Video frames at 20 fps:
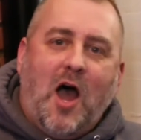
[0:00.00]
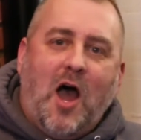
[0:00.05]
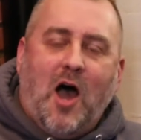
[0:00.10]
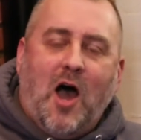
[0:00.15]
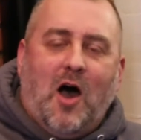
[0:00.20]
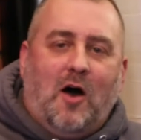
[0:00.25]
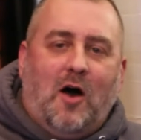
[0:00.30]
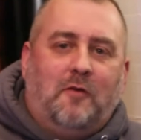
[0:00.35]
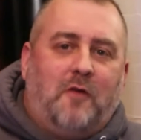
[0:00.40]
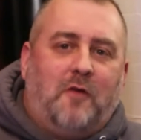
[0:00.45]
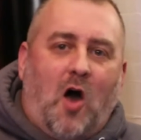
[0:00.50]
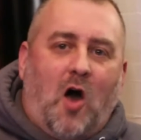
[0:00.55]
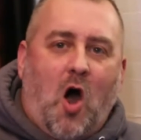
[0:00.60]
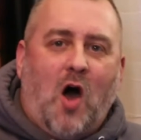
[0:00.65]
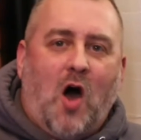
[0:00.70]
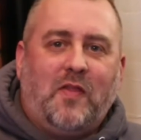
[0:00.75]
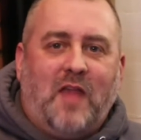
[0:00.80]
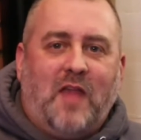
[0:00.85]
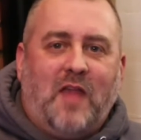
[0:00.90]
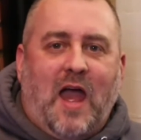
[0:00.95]
of
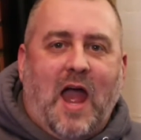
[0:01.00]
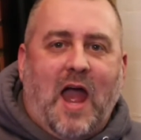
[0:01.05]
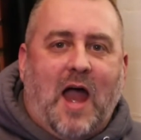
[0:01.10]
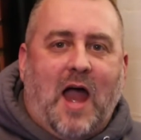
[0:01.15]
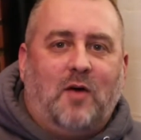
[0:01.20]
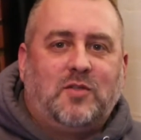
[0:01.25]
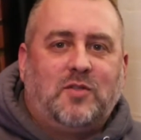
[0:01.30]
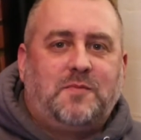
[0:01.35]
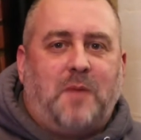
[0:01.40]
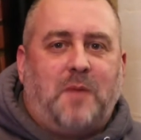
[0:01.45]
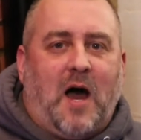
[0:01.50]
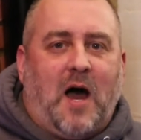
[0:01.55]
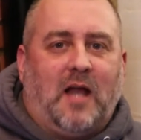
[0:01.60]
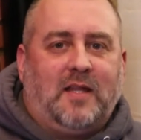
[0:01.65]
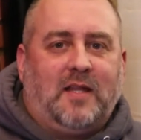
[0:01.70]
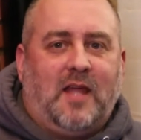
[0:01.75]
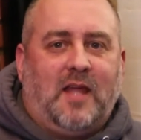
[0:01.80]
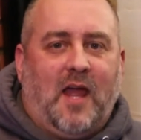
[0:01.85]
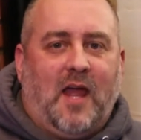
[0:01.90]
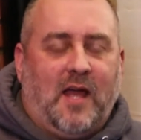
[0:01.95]
On the House
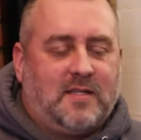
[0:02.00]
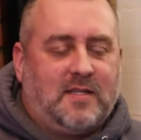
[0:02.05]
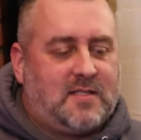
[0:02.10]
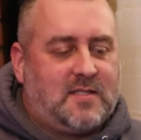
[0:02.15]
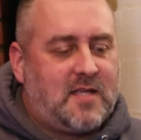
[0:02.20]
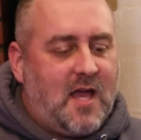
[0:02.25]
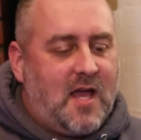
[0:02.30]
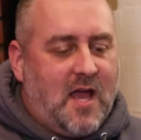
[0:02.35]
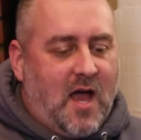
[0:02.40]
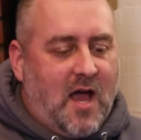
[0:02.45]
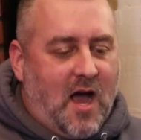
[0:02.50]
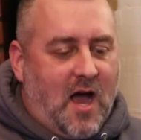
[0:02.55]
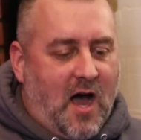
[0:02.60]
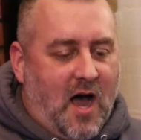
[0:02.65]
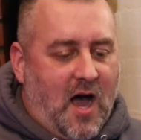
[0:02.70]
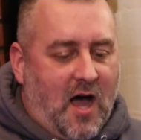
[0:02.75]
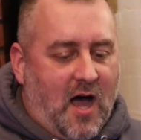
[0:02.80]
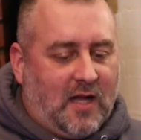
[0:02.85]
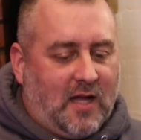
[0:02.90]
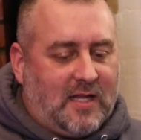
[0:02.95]
podcast.
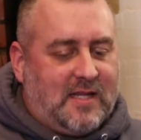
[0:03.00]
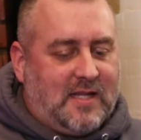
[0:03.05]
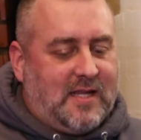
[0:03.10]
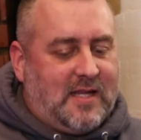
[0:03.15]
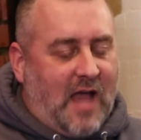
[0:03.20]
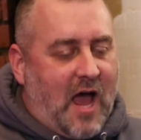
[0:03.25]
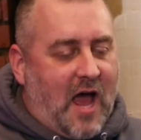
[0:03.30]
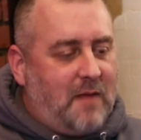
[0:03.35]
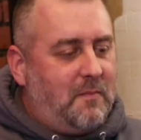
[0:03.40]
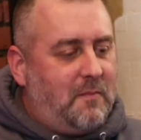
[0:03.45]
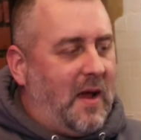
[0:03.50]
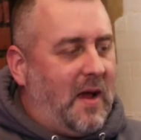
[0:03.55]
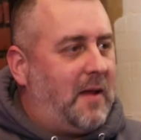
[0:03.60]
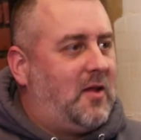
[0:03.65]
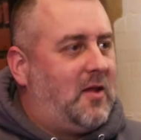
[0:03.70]
Uh, got my